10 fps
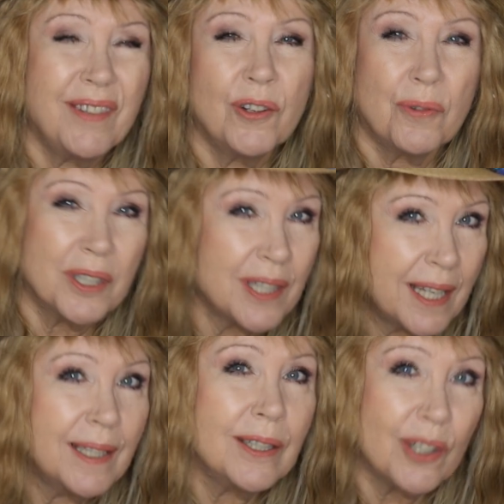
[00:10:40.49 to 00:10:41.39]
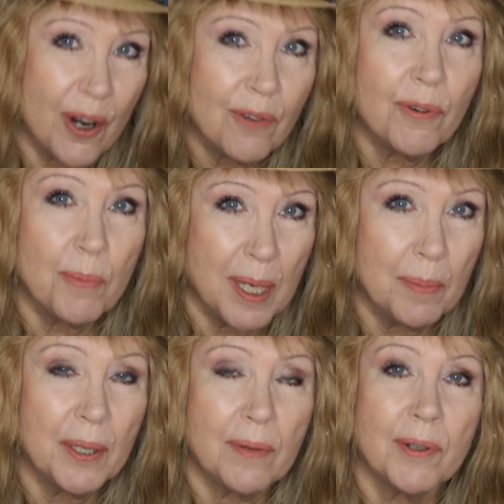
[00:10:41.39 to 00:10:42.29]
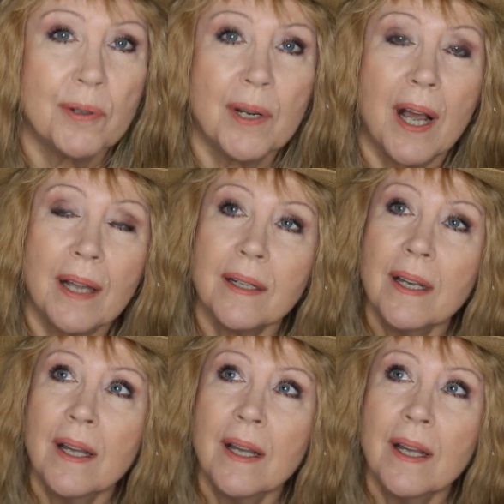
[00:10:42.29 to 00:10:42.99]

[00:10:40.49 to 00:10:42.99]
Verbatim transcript: even though it was slightly dark for me, believe it or not.